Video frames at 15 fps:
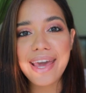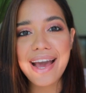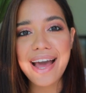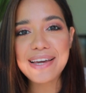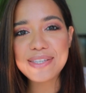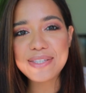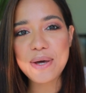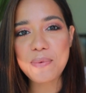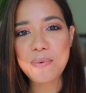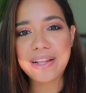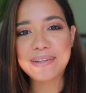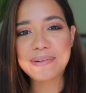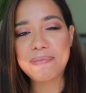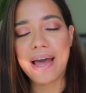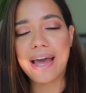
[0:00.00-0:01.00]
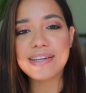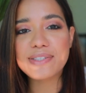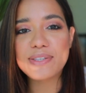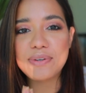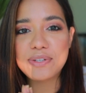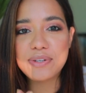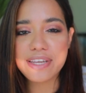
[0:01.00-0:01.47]
Hey guys, welcome back.
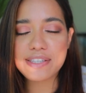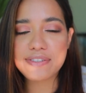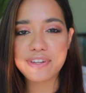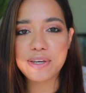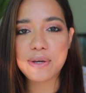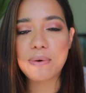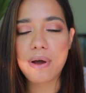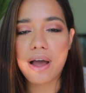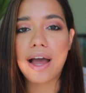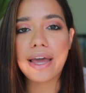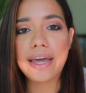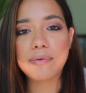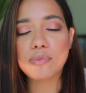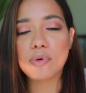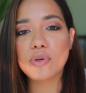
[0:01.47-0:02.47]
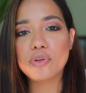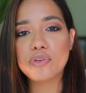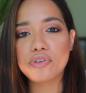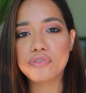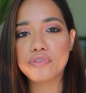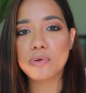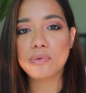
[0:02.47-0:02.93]
So in today's video, I am going to
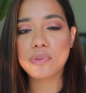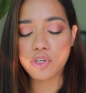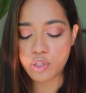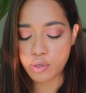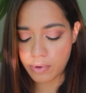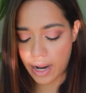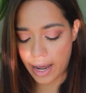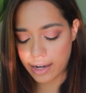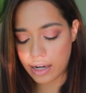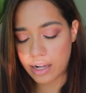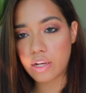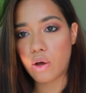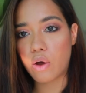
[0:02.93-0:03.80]
review the new Nykaa